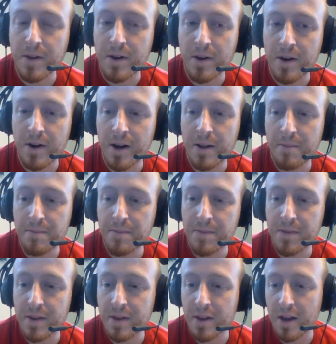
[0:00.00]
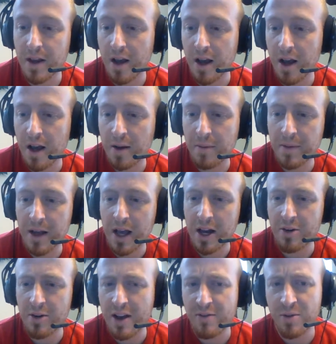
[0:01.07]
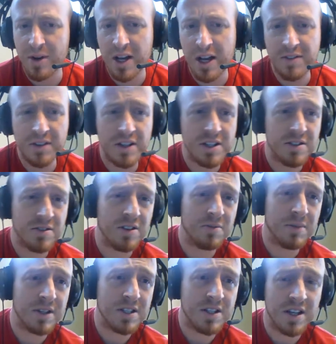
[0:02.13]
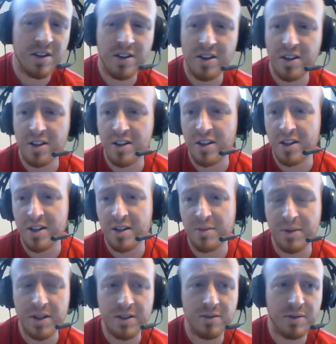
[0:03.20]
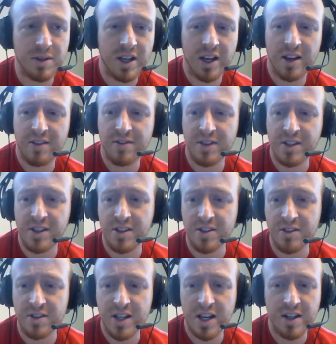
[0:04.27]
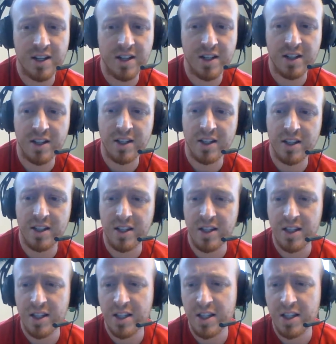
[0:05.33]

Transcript: All right. I don't have one after this, so I don't mind staying on a little longer, but we have until technically